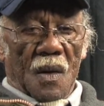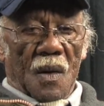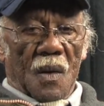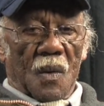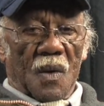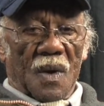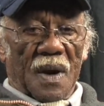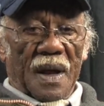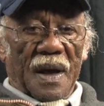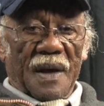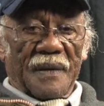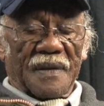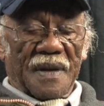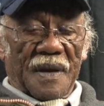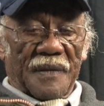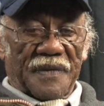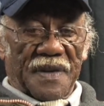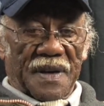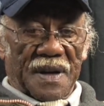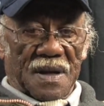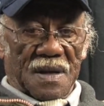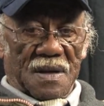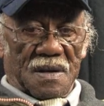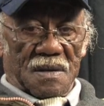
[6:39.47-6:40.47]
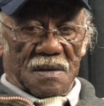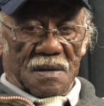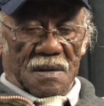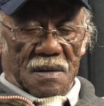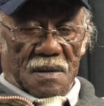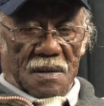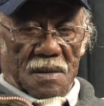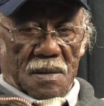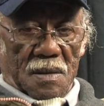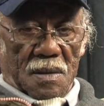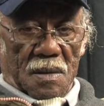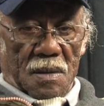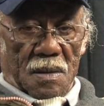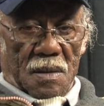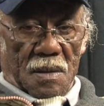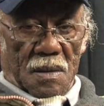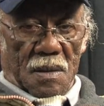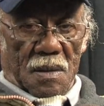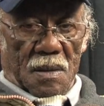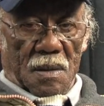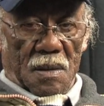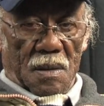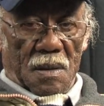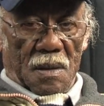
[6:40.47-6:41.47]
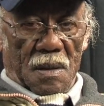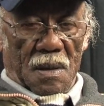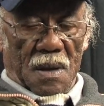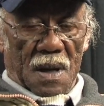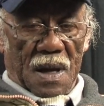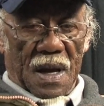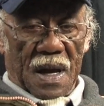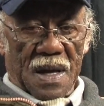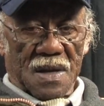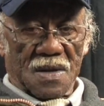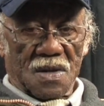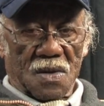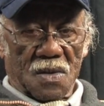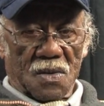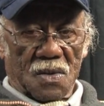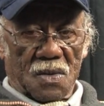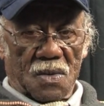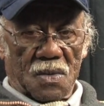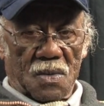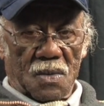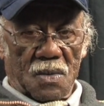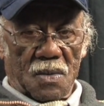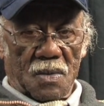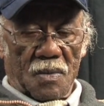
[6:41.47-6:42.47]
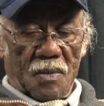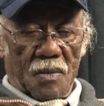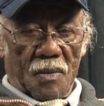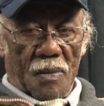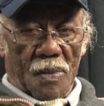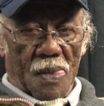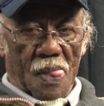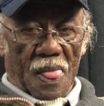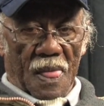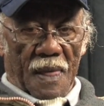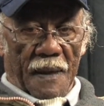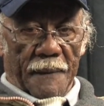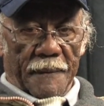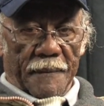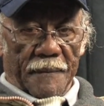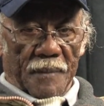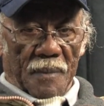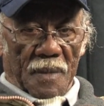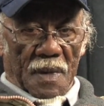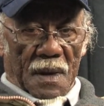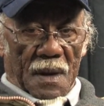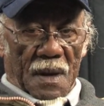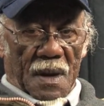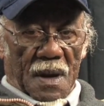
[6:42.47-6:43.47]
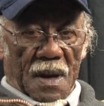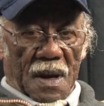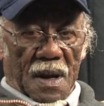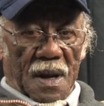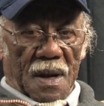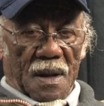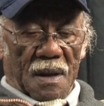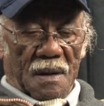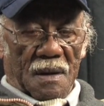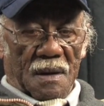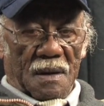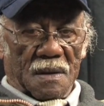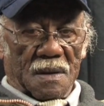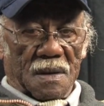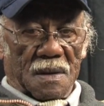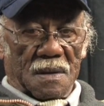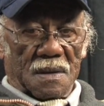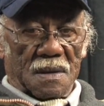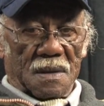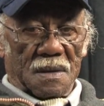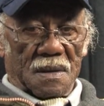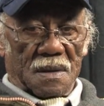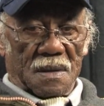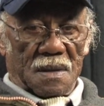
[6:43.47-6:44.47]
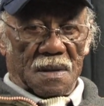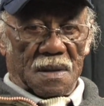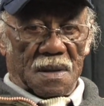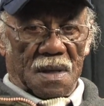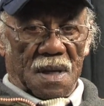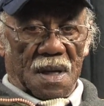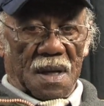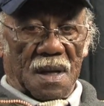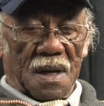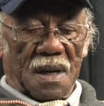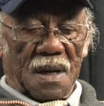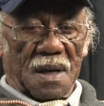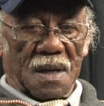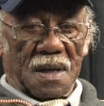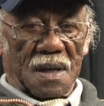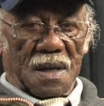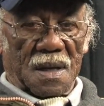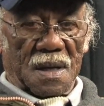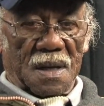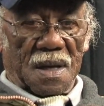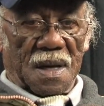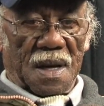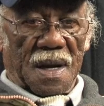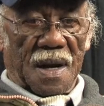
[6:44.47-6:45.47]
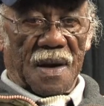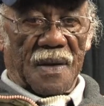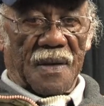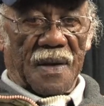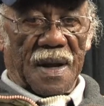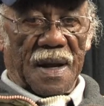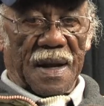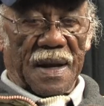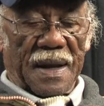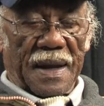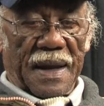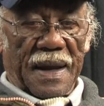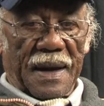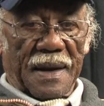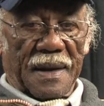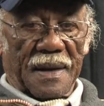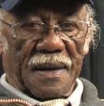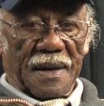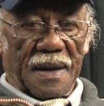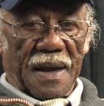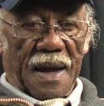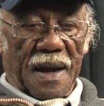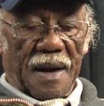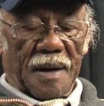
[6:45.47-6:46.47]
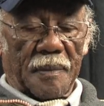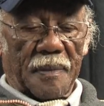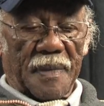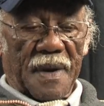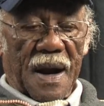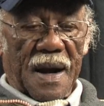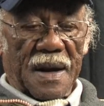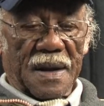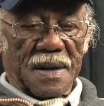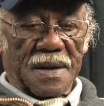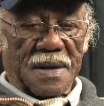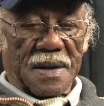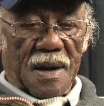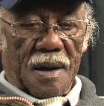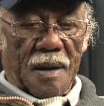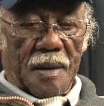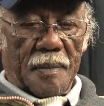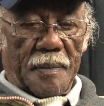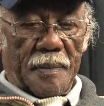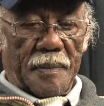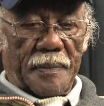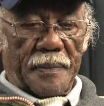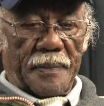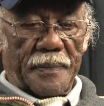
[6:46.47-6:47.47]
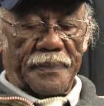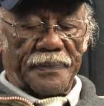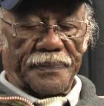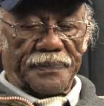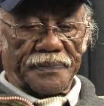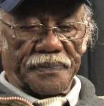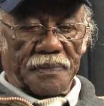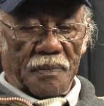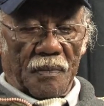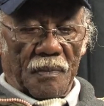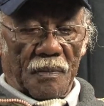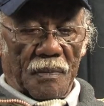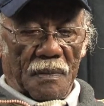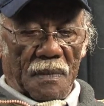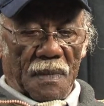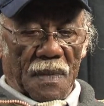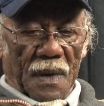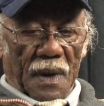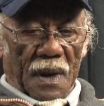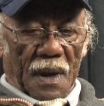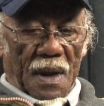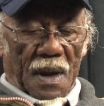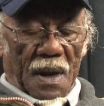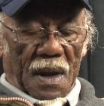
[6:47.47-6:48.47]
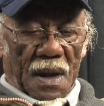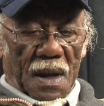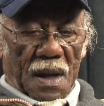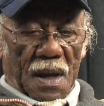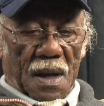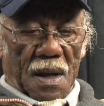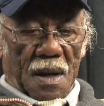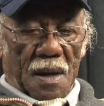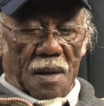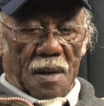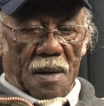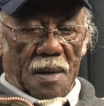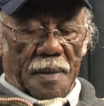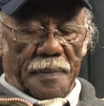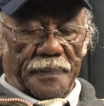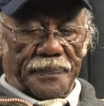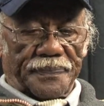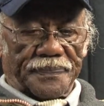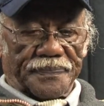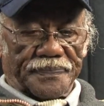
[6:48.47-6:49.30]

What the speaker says: Well, after I finished high school, I had an uncle and aunt in Gary, Indiana, and had a body shop. And, I